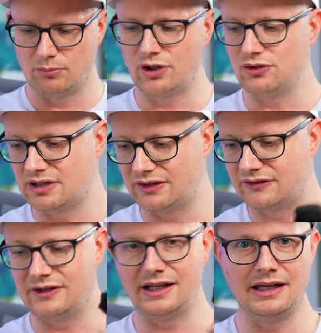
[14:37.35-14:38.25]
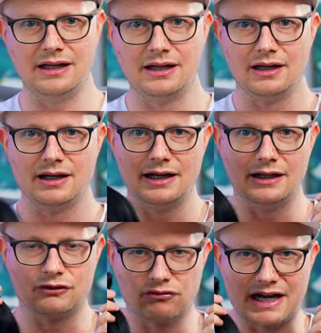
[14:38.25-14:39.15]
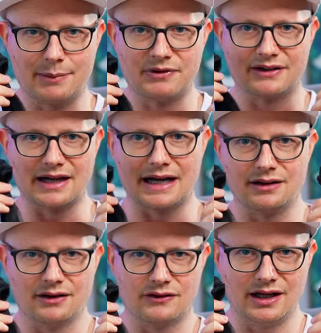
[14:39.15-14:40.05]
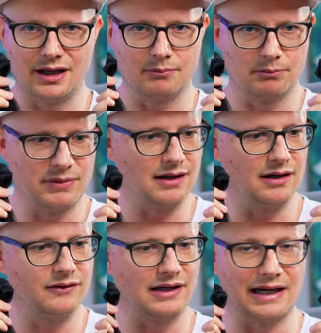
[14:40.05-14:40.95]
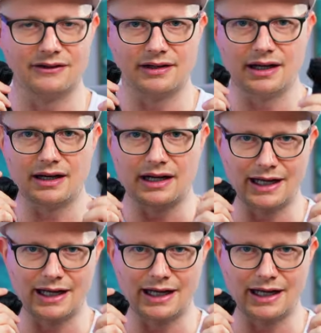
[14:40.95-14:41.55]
But you can see it's wrapped exactly the same because I said